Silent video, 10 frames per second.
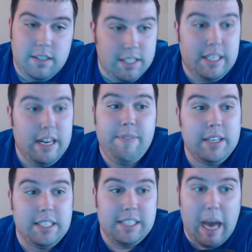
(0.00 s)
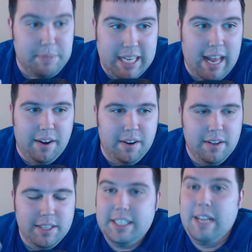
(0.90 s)
This defense is top ten.
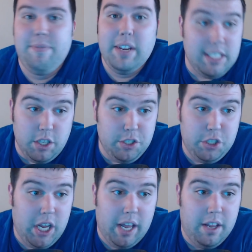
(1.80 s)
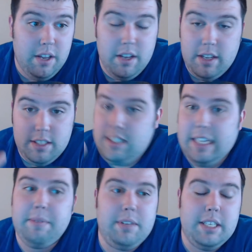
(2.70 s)
This defense is legit. This,
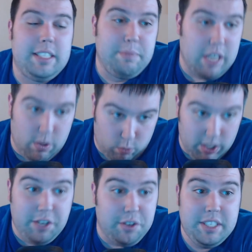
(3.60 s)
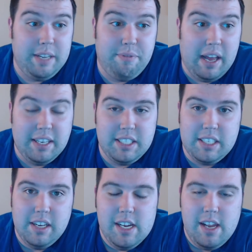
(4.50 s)
te- this team's got a really good defense.
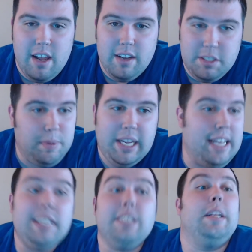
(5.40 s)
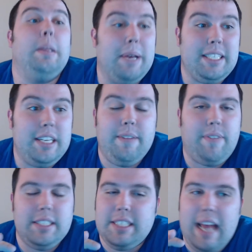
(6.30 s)
This would be easily the best
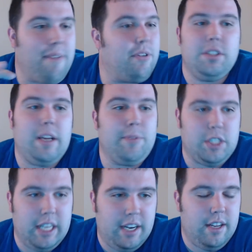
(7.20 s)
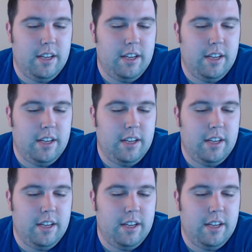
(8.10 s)
defense Stafford has ever seen.